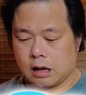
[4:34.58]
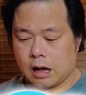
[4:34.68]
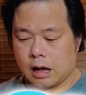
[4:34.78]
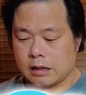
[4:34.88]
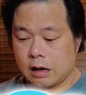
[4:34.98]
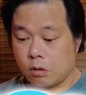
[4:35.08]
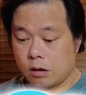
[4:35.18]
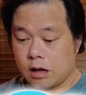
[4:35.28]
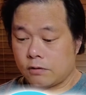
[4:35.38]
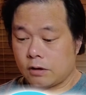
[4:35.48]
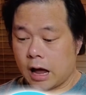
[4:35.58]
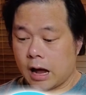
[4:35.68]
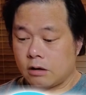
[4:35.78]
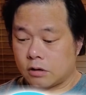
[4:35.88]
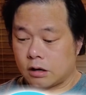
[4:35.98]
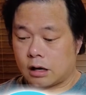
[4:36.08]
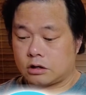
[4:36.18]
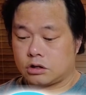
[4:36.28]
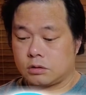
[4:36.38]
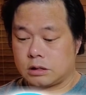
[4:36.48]
And they were even angrier at
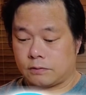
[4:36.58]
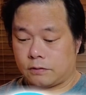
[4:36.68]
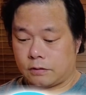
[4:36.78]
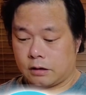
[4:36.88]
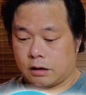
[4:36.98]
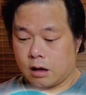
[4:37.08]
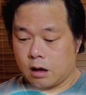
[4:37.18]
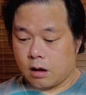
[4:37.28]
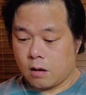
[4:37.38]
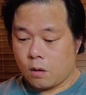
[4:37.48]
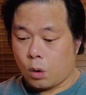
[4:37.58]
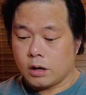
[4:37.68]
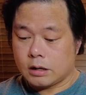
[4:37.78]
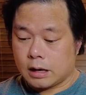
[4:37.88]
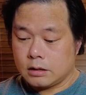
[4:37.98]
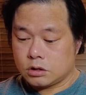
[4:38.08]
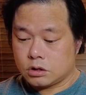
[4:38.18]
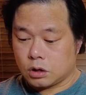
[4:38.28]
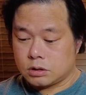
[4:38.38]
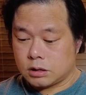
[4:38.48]
Joseph. One day,
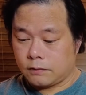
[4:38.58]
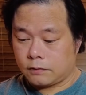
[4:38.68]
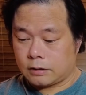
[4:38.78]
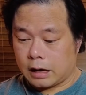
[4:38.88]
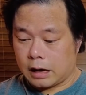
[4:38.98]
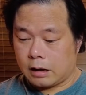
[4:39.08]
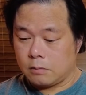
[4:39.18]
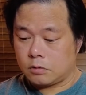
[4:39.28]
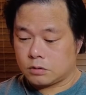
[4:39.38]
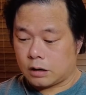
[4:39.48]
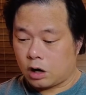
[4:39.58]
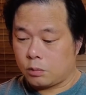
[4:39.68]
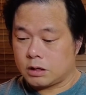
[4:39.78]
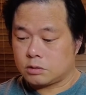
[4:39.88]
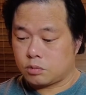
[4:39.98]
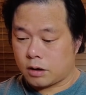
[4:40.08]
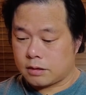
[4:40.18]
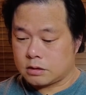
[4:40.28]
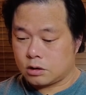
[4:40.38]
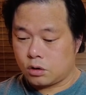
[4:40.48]
Joseph came to help his
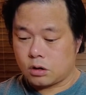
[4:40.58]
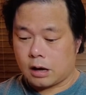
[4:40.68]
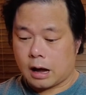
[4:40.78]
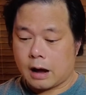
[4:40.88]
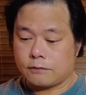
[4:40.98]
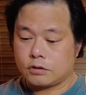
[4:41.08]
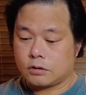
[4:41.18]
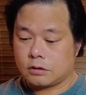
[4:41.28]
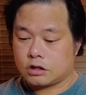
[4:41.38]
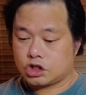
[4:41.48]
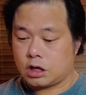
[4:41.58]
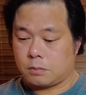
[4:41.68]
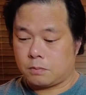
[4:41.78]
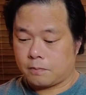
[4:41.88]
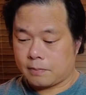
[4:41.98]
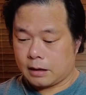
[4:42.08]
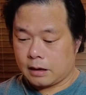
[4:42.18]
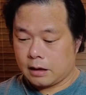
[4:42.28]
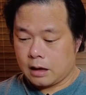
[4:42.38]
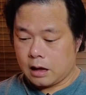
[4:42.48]
brothers look after the sheep.
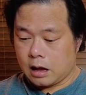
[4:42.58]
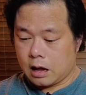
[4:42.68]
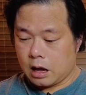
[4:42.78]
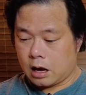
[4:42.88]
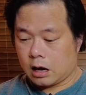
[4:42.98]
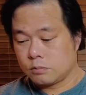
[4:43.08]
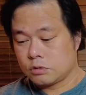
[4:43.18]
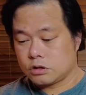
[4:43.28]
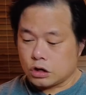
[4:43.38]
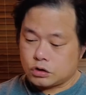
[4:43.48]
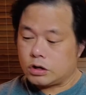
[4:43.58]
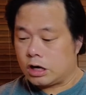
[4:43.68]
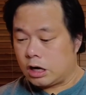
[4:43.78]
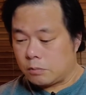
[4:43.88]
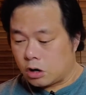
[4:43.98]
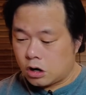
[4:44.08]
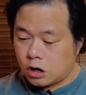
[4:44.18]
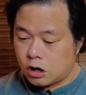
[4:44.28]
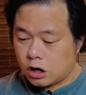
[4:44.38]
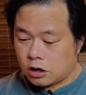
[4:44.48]
"Here comes the
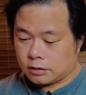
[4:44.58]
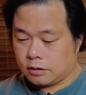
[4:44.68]
dreamer."